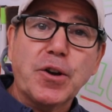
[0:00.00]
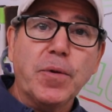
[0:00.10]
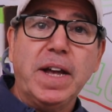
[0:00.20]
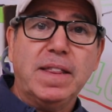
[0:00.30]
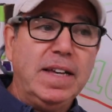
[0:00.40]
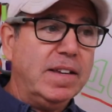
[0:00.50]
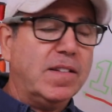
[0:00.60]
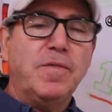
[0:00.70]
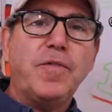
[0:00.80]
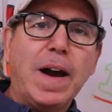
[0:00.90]
to create
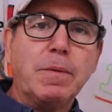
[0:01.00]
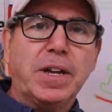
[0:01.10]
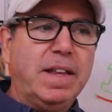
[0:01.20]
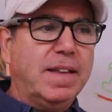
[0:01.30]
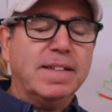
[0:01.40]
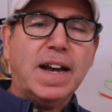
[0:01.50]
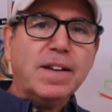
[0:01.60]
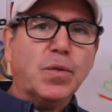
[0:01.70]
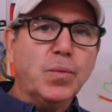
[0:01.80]
things and fabricate things. I have